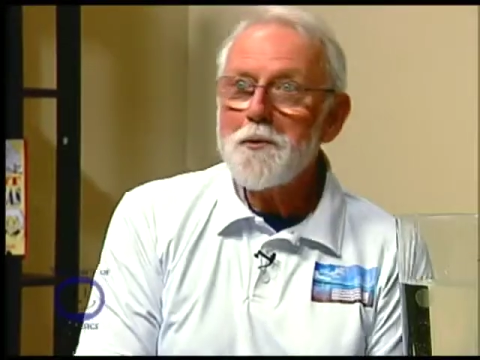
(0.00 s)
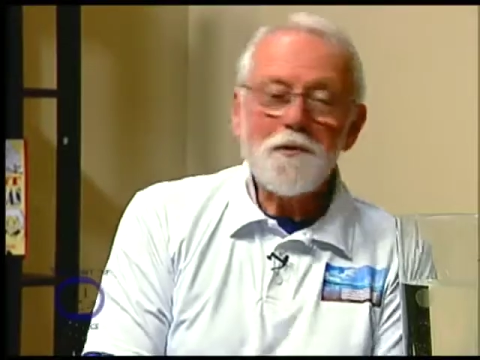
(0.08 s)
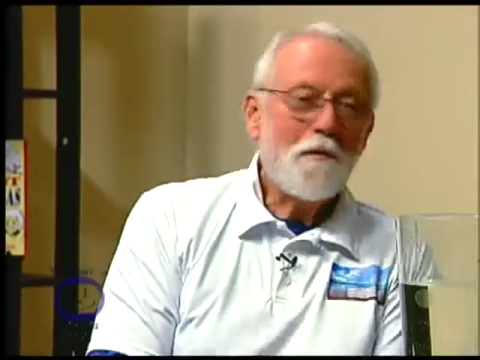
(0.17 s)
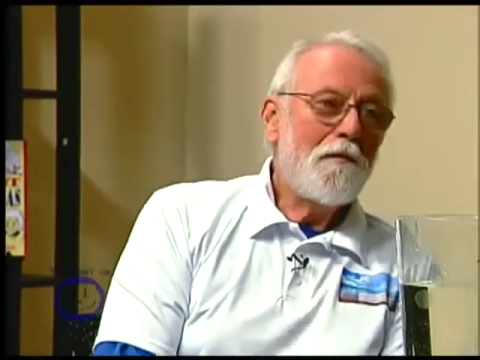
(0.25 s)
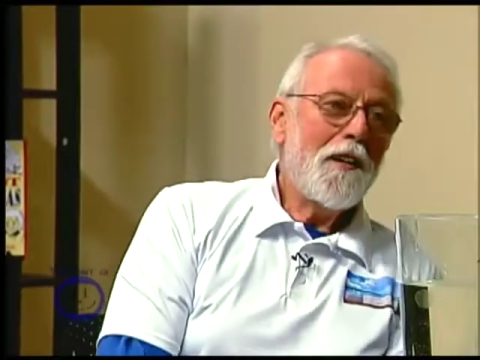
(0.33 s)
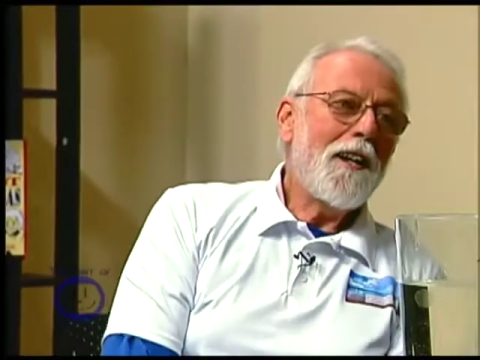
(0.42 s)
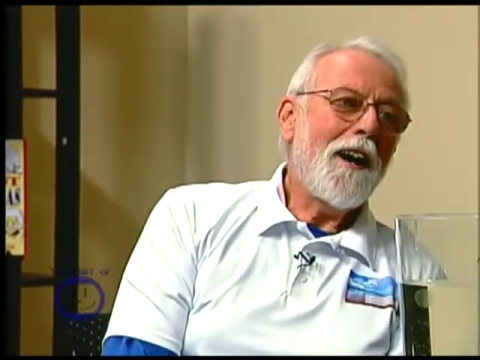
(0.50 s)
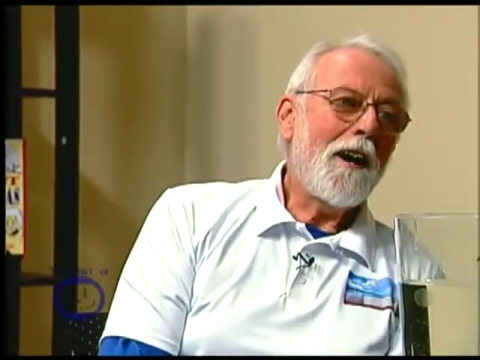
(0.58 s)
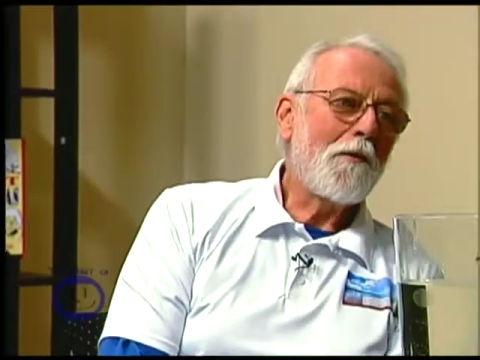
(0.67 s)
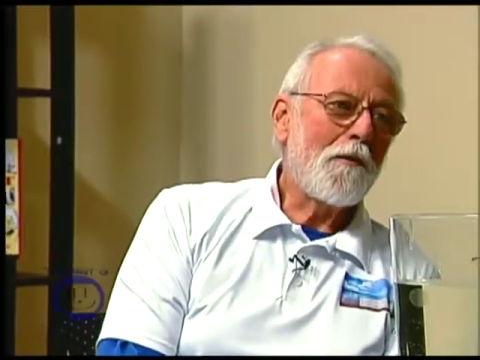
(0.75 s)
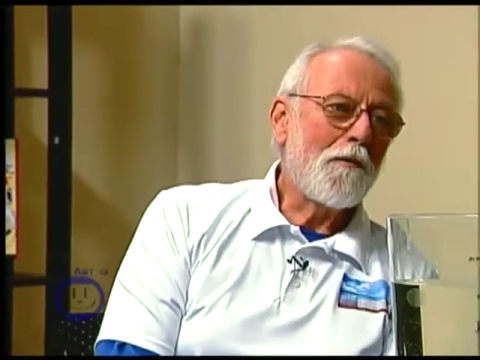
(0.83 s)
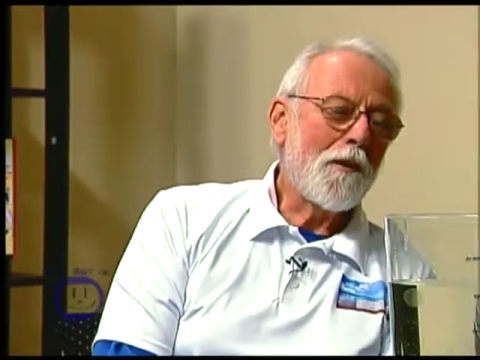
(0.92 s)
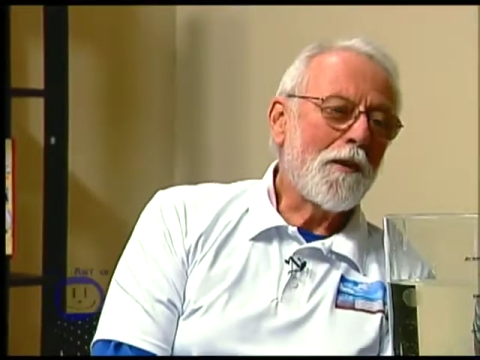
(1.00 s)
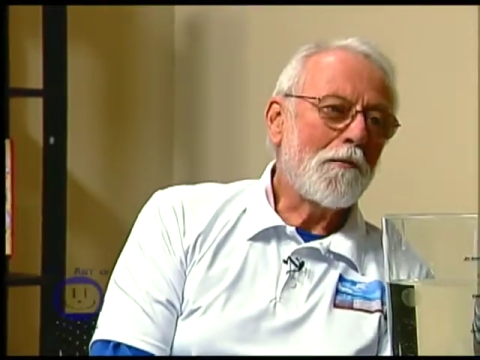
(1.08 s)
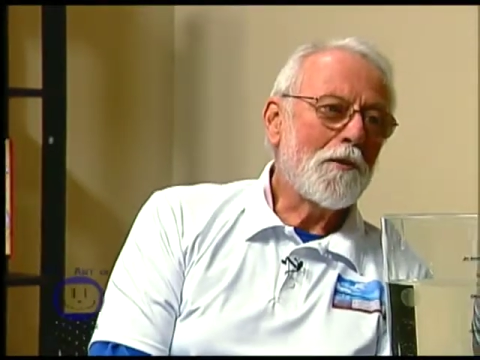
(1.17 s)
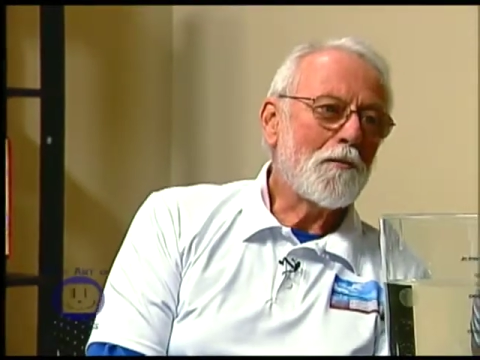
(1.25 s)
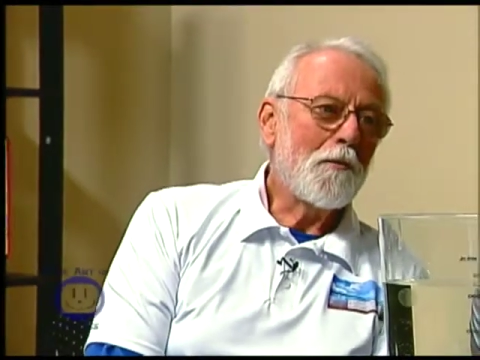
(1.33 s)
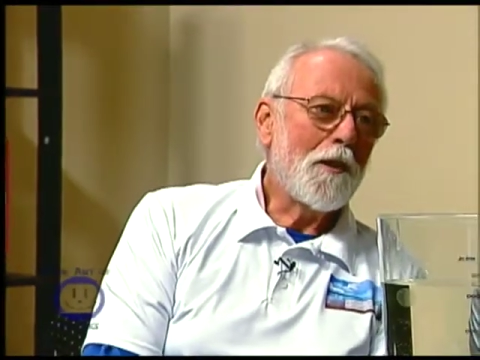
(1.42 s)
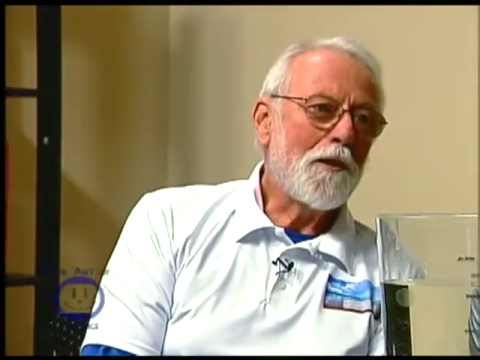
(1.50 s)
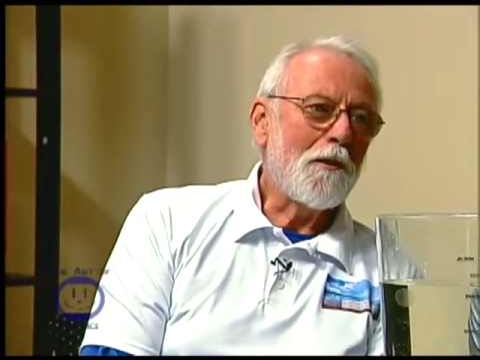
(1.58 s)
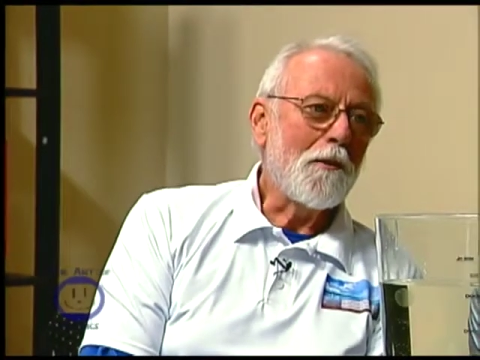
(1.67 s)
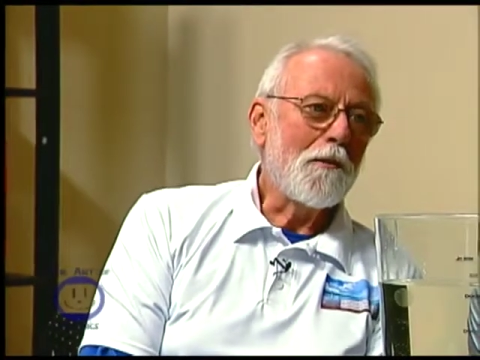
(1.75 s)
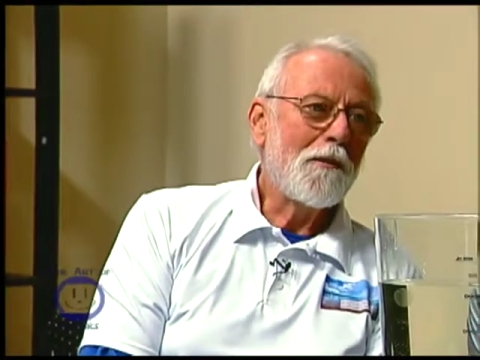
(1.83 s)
was the videographer that was with you.